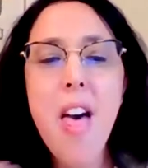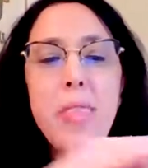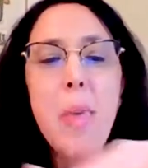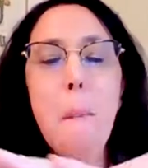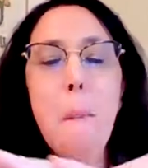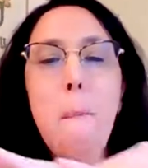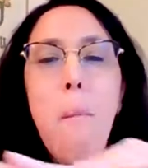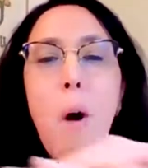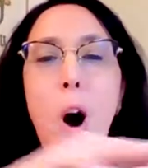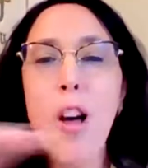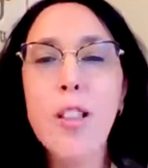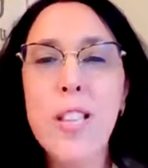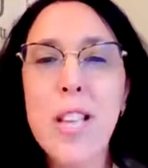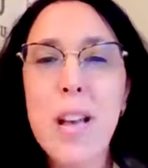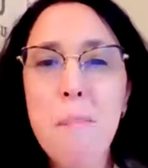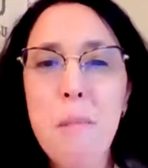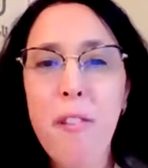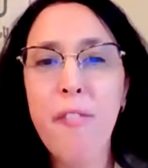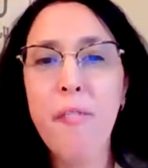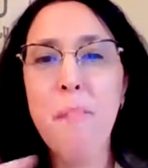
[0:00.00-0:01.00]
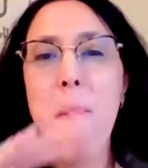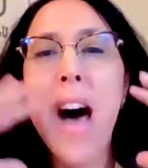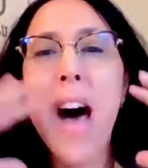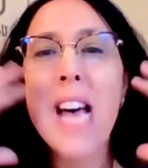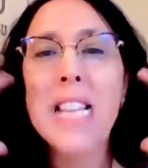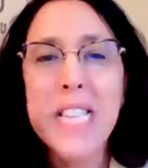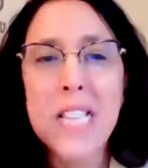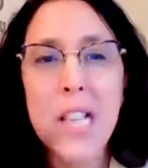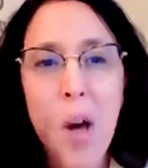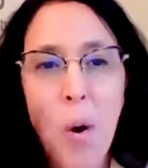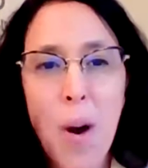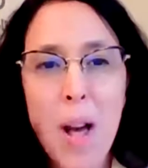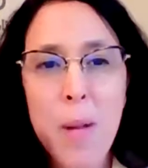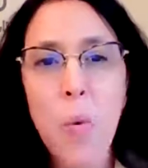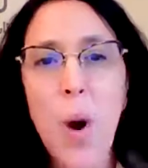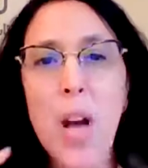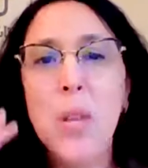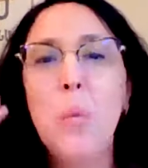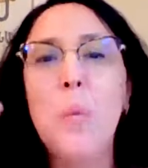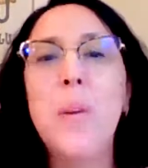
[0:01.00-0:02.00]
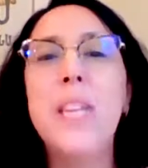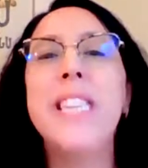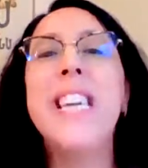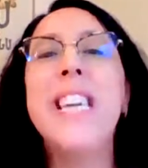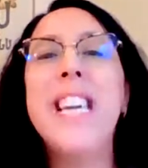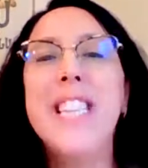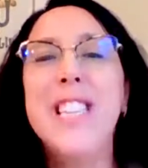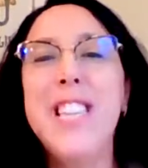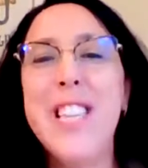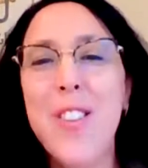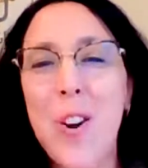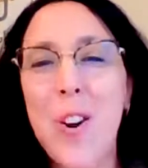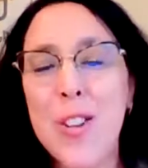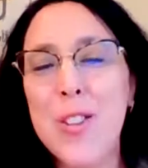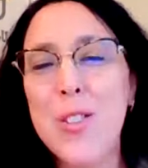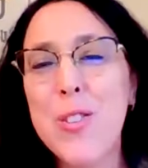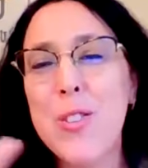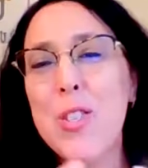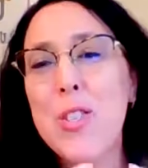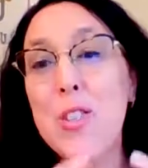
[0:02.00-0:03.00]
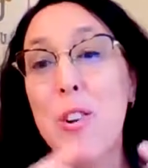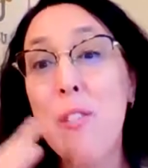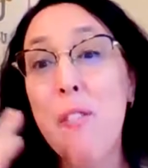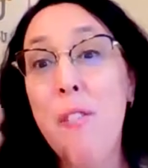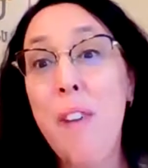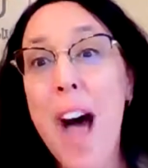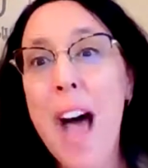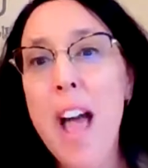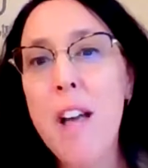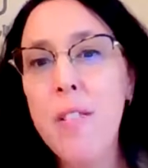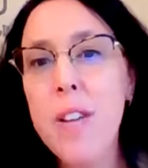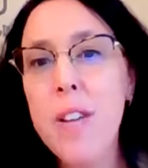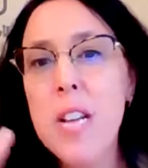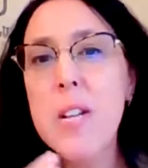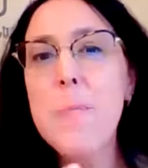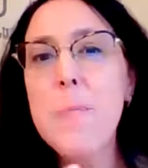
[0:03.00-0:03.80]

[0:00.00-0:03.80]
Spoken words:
the bottom of Maslow and what we need in order to survive.